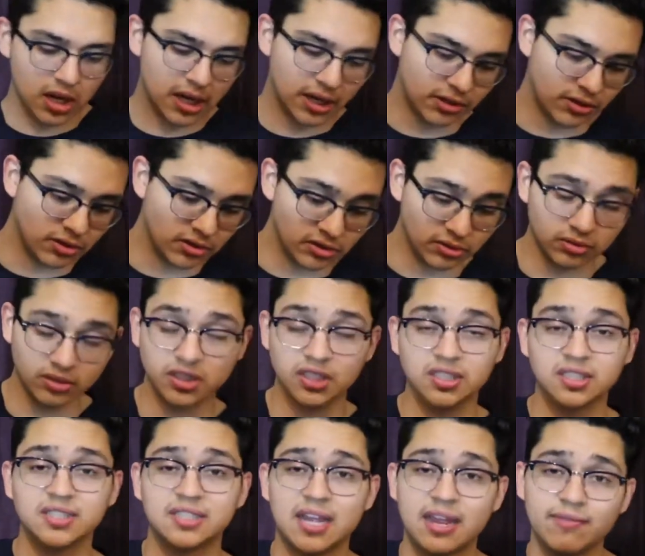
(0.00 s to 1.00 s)
You know, to
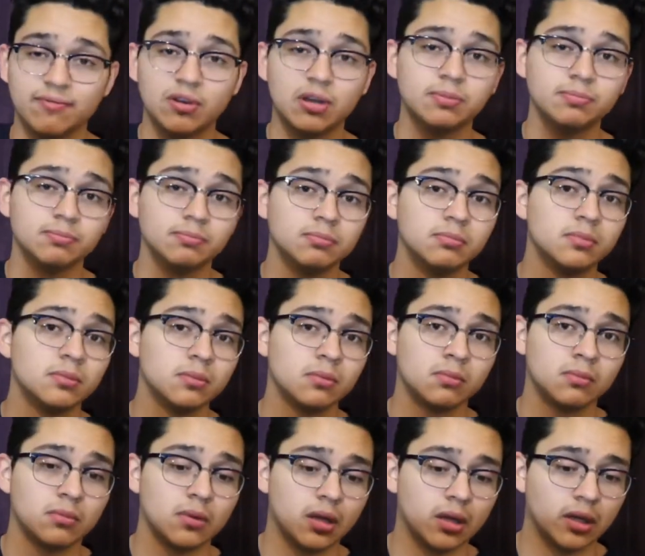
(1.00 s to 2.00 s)
save up,
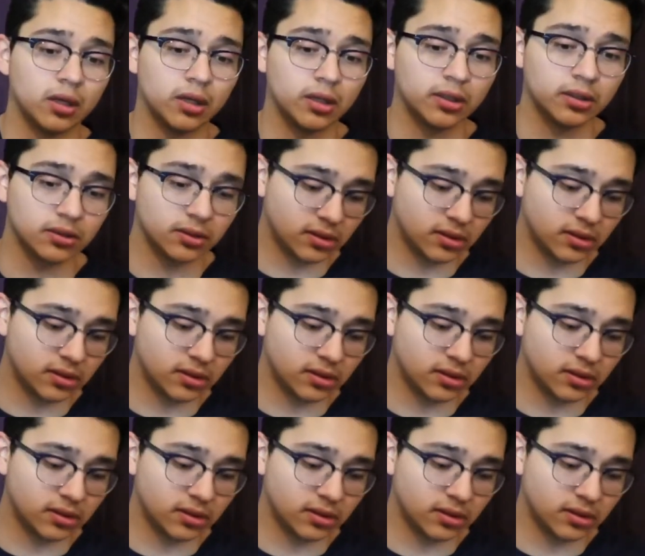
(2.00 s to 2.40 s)
uh,